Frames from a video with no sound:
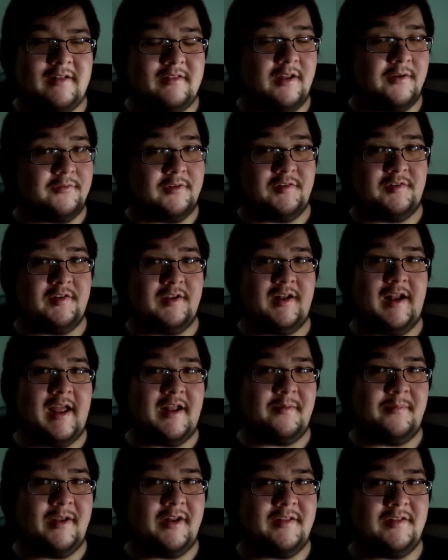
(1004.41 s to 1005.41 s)
I'd love to see it
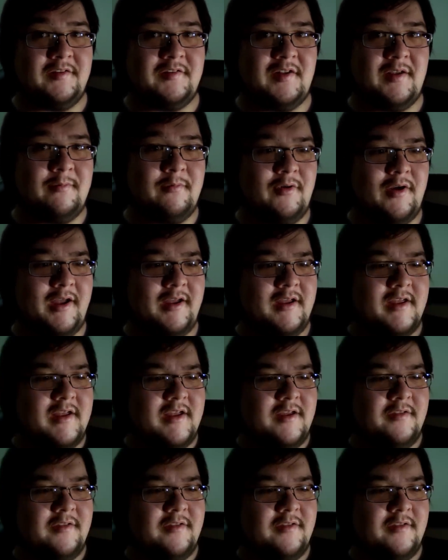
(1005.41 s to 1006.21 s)
animated the same way.